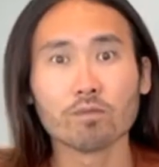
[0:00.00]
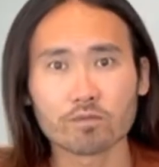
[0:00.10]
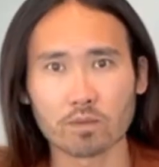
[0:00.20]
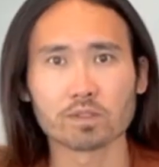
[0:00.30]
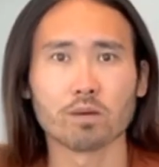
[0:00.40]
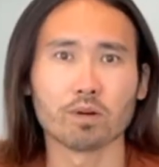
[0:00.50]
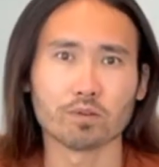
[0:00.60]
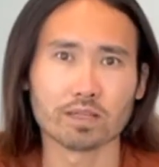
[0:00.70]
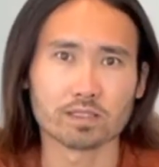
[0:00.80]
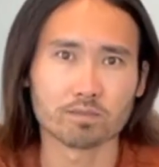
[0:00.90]
from someone
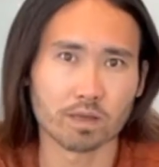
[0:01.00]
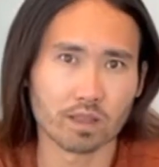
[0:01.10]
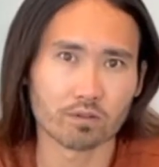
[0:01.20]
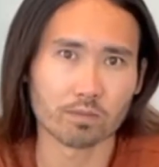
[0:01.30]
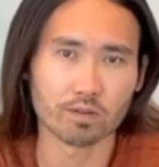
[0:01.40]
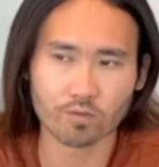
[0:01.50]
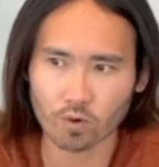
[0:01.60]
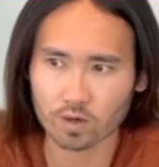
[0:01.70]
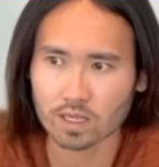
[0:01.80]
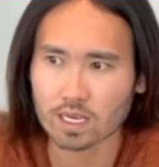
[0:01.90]
who has been through it
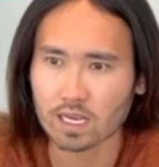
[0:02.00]
before.